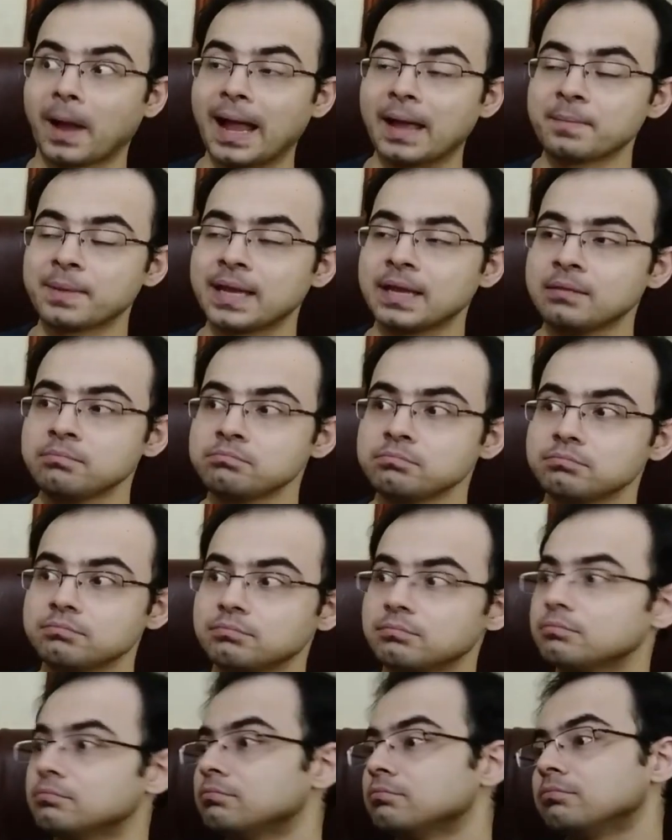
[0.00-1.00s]
I mean,
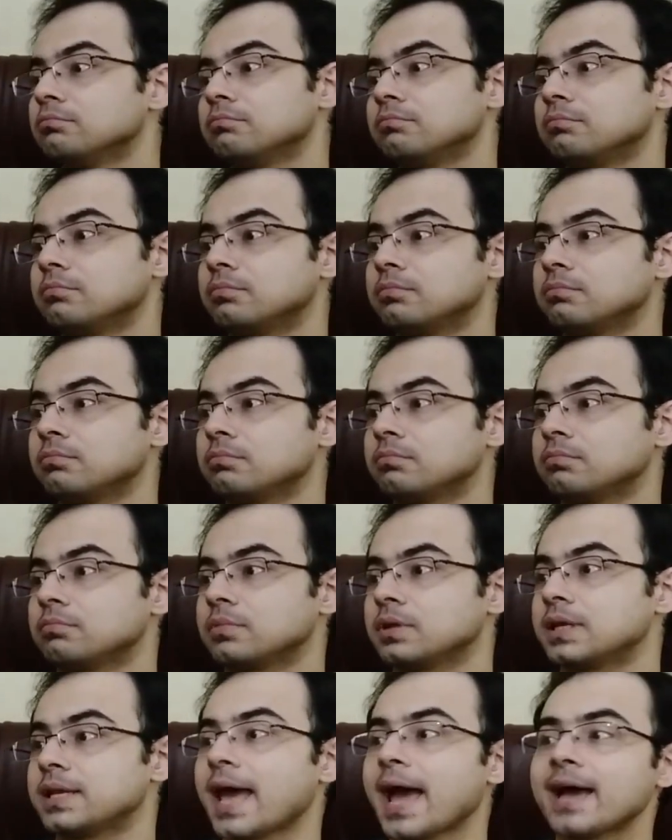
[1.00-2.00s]

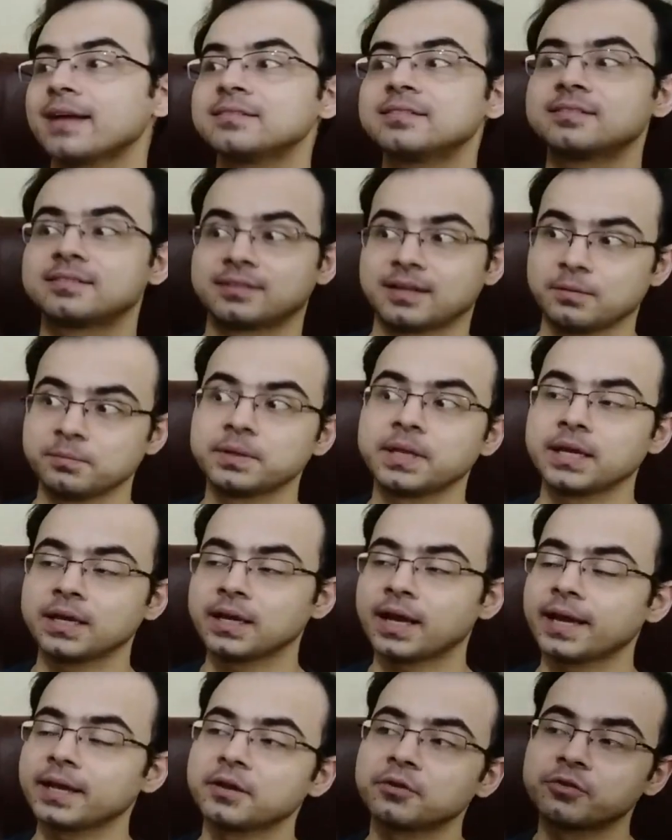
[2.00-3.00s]
that's
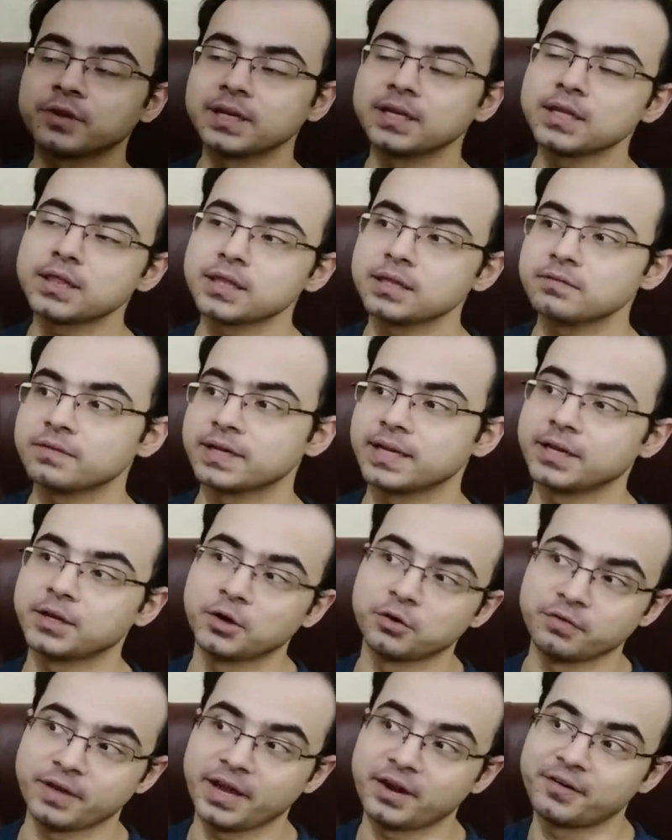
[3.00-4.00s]
something I could really see
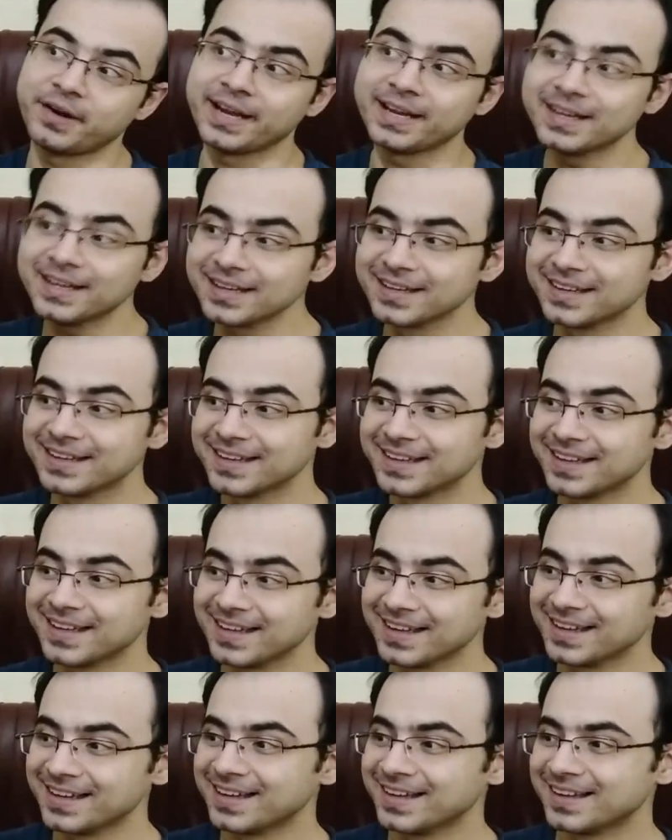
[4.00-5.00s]
Veneno wearing.
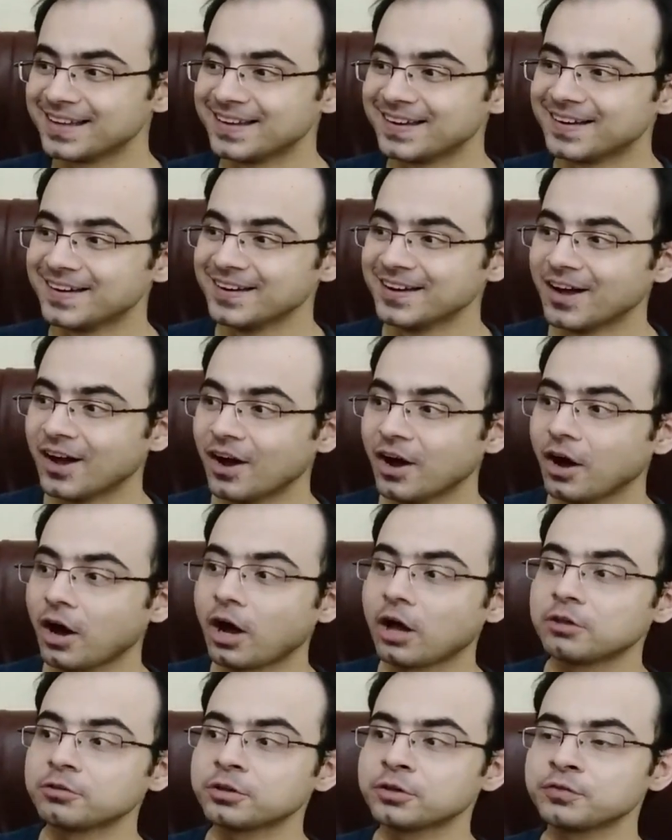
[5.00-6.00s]

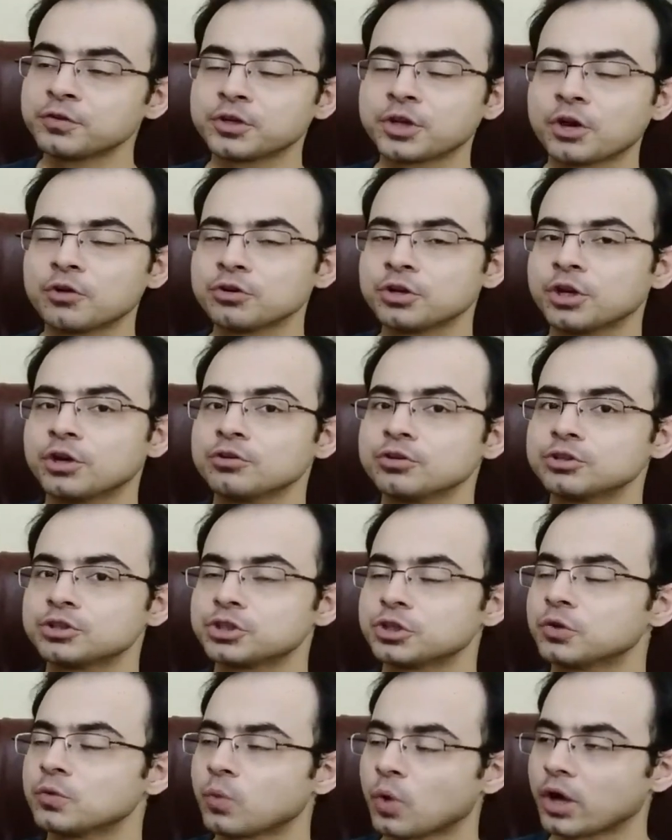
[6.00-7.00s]
Also, if you don't know, you
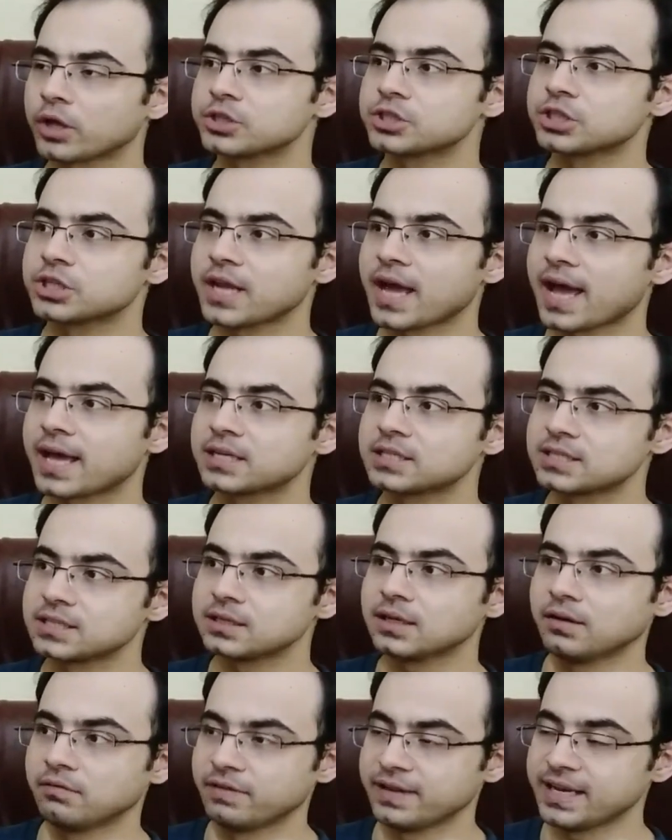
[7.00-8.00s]
should watch that
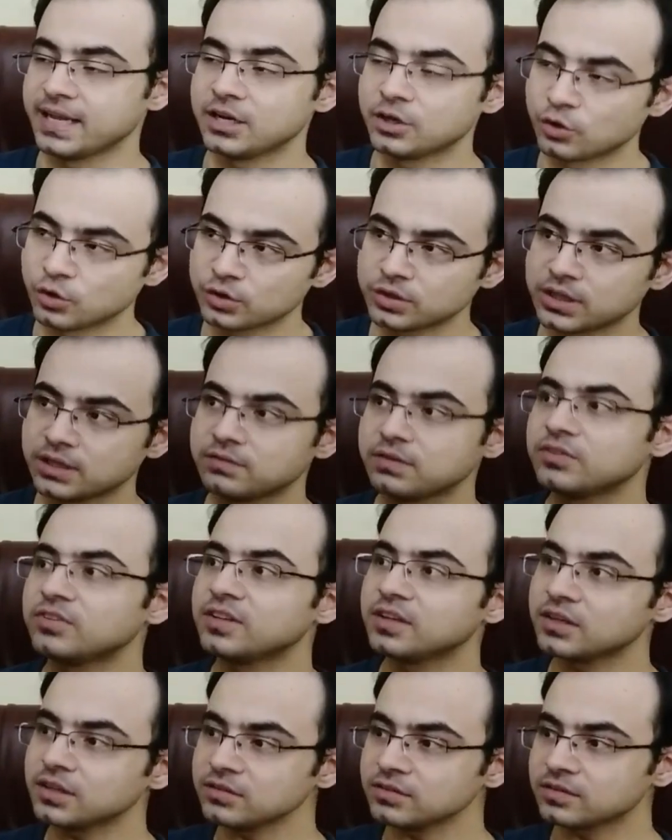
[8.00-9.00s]
Veneno TV
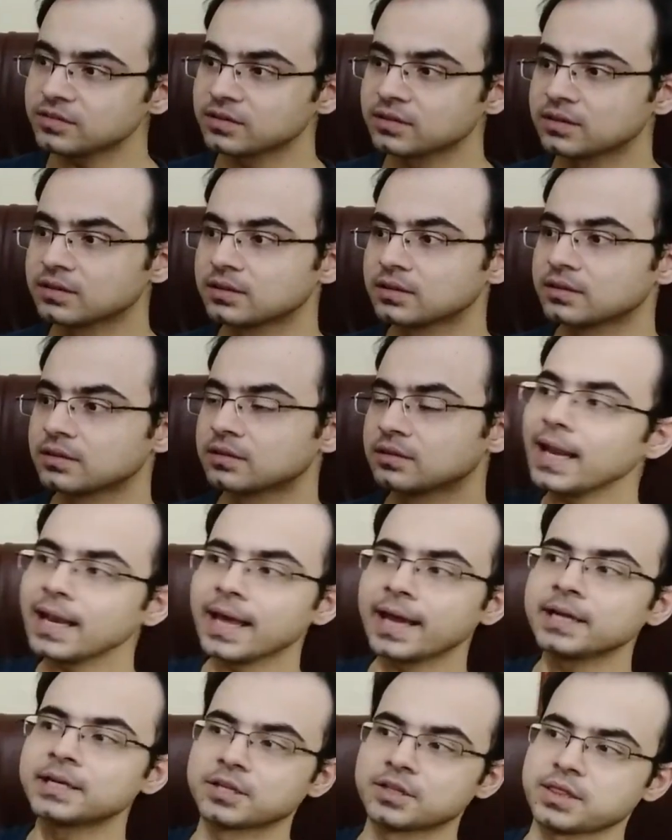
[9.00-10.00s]
series. I
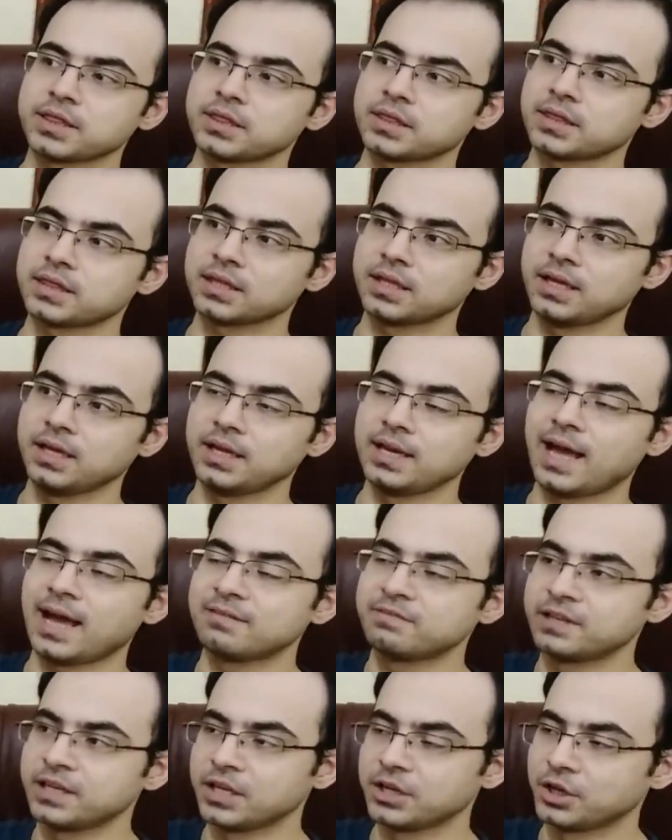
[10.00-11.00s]
like the
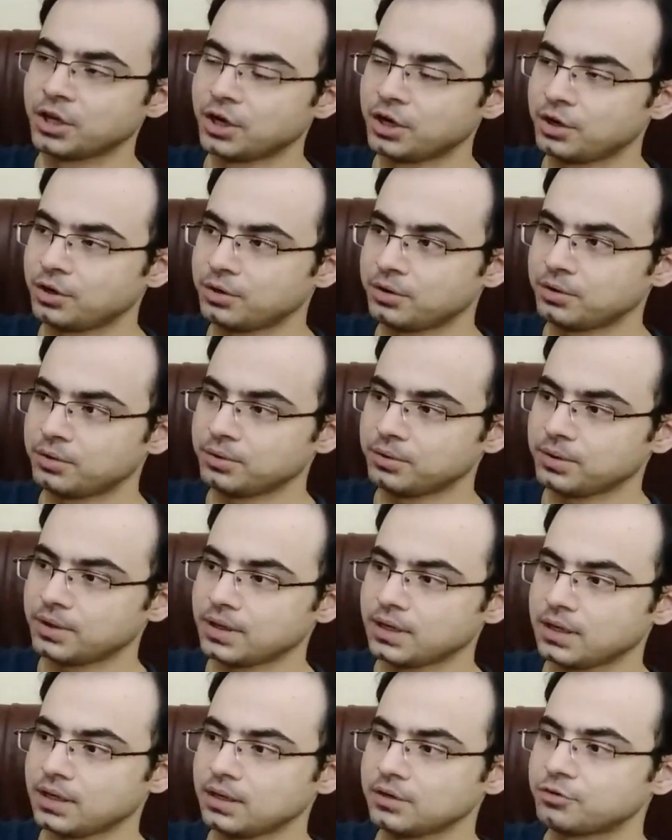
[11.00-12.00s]
La Veneno
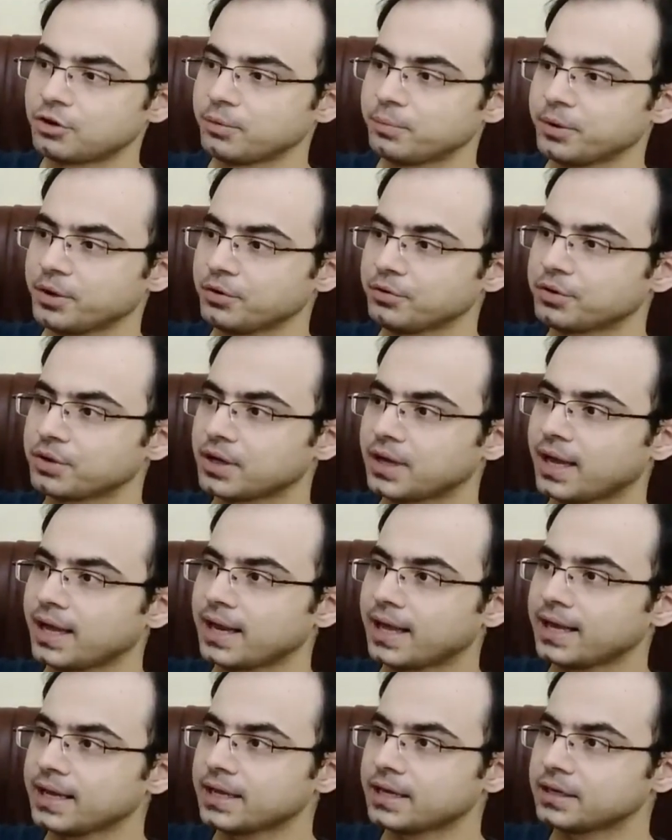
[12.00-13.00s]
tribute.
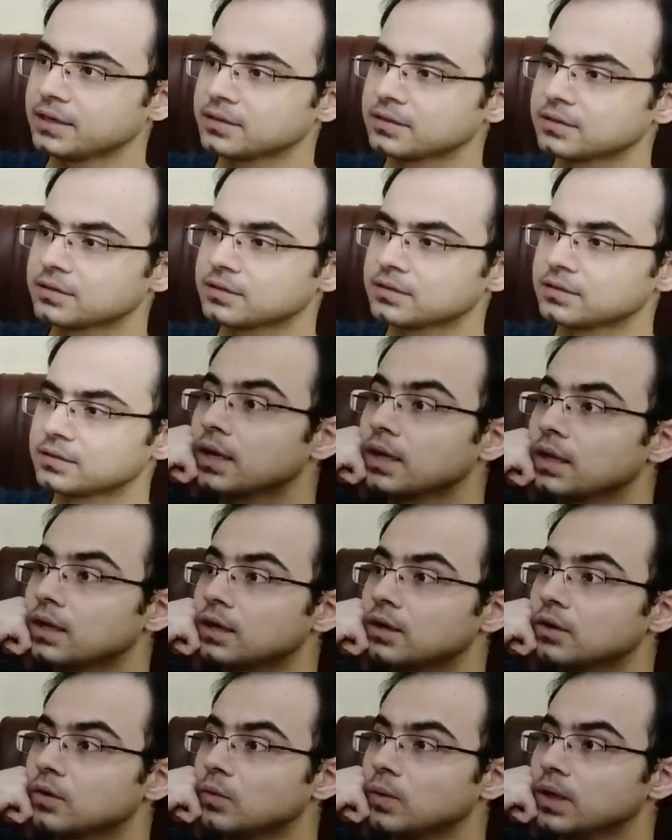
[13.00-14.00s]
I like it.
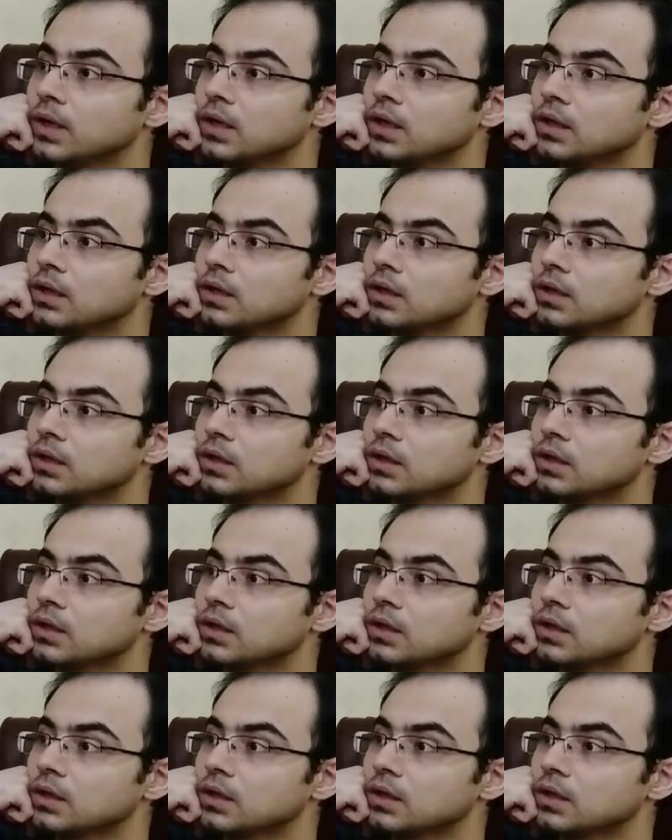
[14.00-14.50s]
Killer Queen.